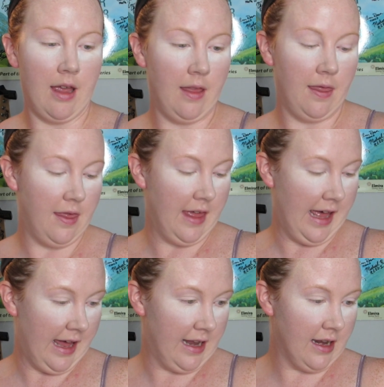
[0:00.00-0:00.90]
and
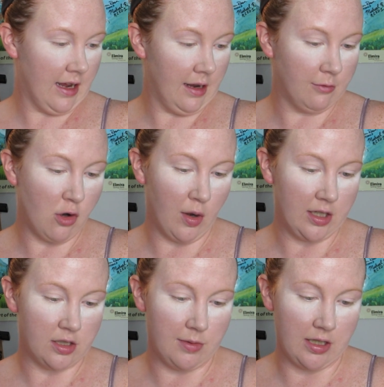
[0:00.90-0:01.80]
then I'm
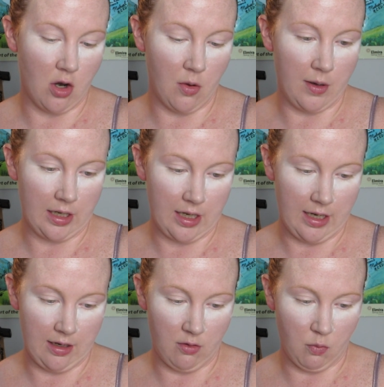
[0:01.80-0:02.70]
going to be going
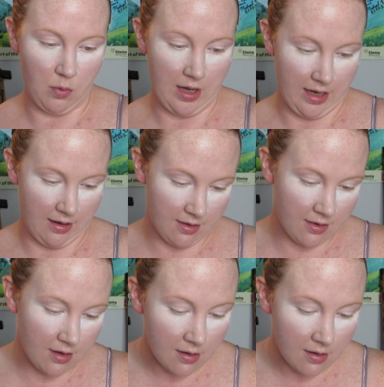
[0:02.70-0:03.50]
in with